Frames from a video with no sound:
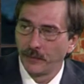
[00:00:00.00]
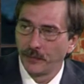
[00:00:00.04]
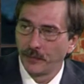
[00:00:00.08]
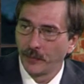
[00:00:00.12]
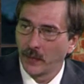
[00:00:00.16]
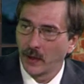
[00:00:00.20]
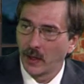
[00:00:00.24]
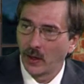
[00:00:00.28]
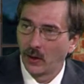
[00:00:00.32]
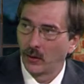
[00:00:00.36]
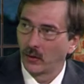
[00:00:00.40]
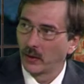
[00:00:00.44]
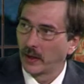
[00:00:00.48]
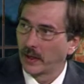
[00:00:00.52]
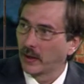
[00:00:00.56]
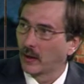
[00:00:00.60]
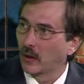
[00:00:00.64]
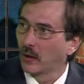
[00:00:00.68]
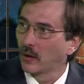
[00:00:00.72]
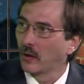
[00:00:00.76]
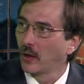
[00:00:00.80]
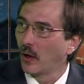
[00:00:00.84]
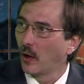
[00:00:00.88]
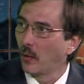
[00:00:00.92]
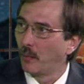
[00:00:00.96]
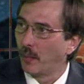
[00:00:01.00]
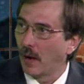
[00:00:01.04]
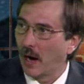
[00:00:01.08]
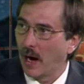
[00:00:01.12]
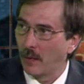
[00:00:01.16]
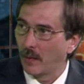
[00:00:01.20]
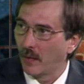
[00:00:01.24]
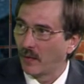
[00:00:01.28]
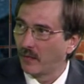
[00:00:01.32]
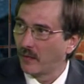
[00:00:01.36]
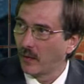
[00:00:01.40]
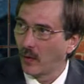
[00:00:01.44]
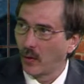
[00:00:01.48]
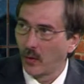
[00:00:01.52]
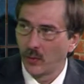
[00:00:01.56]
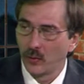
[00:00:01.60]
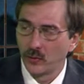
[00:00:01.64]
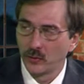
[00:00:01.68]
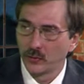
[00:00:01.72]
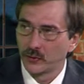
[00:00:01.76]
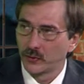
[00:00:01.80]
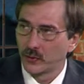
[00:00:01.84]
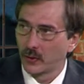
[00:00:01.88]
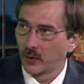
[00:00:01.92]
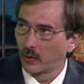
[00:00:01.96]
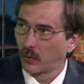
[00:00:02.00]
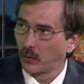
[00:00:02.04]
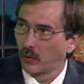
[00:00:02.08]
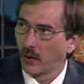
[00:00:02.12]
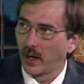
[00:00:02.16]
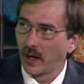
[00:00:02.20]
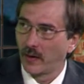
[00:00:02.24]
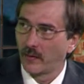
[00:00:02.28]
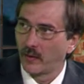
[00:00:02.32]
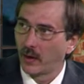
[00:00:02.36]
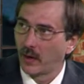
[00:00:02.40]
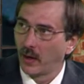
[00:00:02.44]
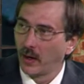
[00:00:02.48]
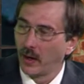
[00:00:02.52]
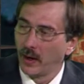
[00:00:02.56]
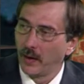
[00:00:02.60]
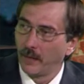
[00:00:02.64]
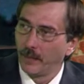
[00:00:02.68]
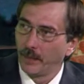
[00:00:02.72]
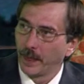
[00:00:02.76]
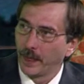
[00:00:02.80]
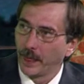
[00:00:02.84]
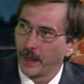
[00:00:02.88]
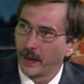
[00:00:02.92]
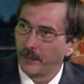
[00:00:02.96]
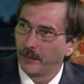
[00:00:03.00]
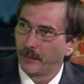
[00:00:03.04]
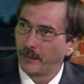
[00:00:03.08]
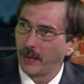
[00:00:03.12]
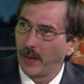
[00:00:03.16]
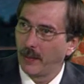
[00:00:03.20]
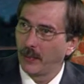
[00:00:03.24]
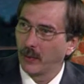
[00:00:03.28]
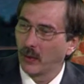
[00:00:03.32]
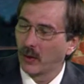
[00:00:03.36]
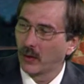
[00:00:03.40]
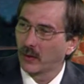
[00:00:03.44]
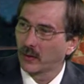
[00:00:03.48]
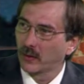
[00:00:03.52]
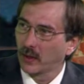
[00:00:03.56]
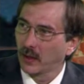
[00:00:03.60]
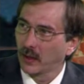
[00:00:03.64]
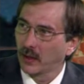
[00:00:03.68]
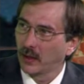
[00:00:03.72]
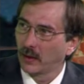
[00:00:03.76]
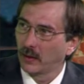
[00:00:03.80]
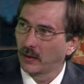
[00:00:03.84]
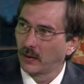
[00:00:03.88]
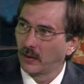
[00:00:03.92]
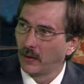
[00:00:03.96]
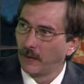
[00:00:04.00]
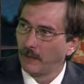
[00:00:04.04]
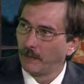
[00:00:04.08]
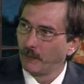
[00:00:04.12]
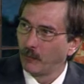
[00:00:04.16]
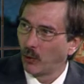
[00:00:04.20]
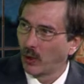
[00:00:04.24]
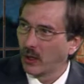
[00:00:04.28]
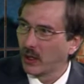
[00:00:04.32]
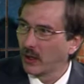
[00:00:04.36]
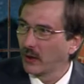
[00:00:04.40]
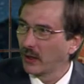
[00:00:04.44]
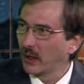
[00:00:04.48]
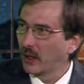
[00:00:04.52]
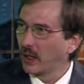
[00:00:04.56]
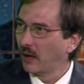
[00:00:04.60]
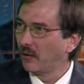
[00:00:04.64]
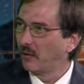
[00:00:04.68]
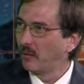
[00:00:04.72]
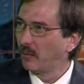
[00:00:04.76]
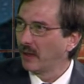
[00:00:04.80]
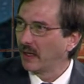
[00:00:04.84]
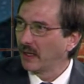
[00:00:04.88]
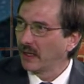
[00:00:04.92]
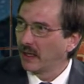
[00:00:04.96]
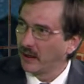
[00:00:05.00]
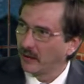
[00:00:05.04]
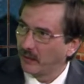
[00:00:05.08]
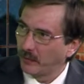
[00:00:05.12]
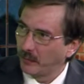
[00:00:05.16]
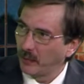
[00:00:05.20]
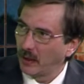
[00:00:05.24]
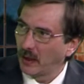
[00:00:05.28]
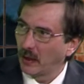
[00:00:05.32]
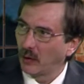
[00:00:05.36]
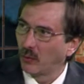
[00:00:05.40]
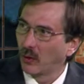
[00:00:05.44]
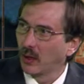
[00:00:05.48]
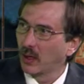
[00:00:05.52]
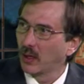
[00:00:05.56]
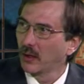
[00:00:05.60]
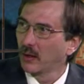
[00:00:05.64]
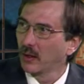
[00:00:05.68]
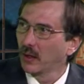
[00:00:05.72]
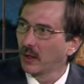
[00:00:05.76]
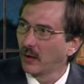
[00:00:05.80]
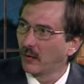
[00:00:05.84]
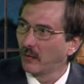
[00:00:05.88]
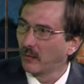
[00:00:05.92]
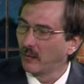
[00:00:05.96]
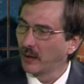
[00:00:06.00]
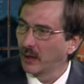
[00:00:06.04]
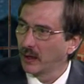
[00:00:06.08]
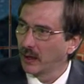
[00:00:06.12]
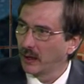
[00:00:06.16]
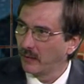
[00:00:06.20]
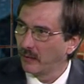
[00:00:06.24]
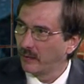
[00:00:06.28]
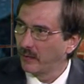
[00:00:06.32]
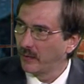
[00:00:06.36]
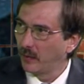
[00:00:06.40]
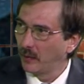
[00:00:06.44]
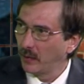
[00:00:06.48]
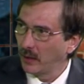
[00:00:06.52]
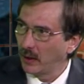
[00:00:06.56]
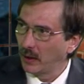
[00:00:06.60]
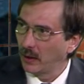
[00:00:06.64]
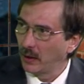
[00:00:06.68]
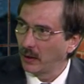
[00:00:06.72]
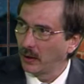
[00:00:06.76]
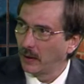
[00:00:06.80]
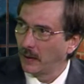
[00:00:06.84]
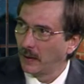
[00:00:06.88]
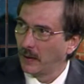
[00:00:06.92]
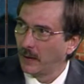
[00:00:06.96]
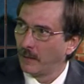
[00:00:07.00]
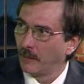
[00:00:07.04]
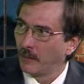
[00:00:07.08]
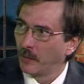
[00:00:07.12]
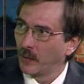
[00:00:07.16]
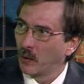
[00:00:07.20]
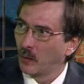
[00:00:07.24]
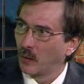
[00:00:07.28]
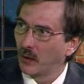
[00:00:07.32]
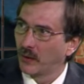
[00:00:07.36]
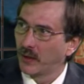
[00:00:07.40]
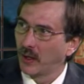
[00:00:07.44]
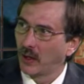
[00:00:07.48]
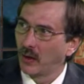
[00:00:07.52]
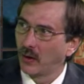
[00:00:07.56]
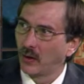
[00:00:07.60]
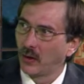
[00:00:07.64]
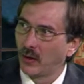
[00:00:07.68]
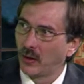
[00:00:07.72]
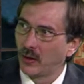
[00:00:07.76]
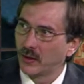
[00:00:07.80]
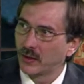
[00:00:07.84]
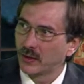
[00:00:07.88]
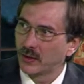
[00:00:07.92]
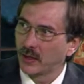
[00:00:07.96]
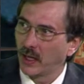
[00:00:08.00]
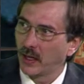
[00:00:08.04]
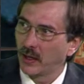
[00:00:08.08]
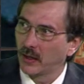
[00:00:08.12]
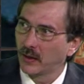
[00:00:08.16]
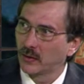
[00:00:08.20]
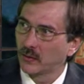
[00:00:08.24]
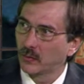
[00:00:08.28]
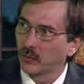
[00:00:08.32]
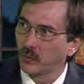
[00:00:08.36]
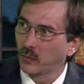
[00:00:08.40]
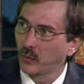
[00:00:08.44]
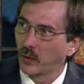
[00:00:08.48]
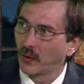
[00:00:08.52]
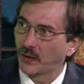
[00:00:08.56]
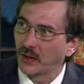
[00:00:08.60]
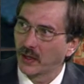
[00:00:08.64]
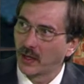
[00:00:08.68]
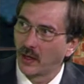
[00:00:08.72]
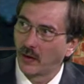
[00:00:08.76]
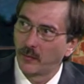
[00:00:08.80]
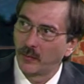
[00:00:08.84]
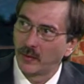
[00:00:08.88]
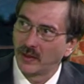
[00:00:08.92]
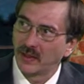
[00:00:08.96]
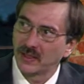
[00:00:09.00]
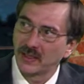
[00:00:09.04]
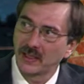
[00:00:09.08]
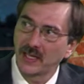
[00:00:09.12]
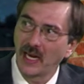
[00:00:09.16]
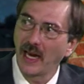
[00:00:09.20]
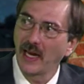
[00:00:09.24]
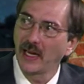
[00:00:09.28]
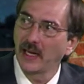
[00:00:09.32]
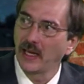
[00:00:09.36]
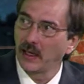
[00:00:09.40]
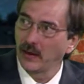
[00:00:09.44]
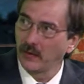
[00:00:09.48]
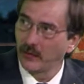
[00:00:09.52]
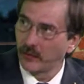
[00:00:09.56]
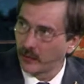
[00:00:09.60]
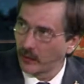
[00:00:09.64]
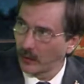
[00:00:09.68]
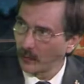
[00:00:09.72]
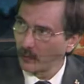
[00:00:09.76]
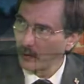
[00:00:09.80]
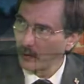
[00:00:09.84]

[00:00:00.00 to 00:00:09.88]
like the Obama phones or whatever. People are thinking, what can the government give me? What can the government give to me? What they don't understand is what the government's taking from